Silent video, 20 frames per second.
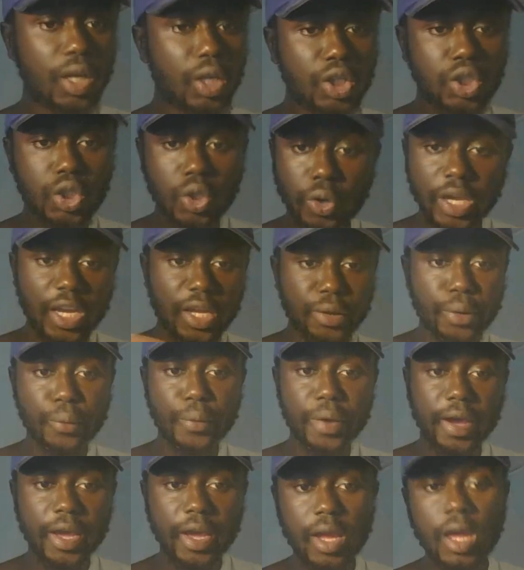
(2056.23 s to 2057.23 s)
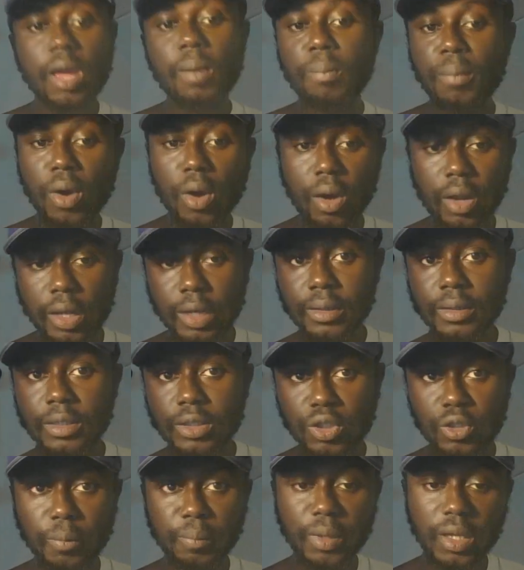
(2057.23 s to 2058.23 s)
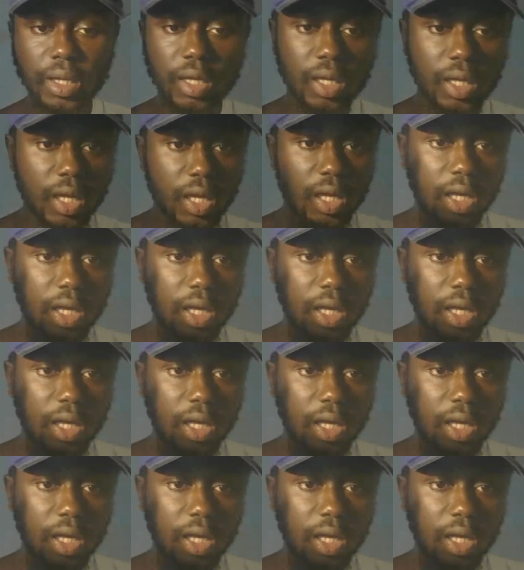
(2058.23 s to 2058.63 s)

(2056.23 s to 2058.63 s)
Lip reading: So either way, Maryland, to me,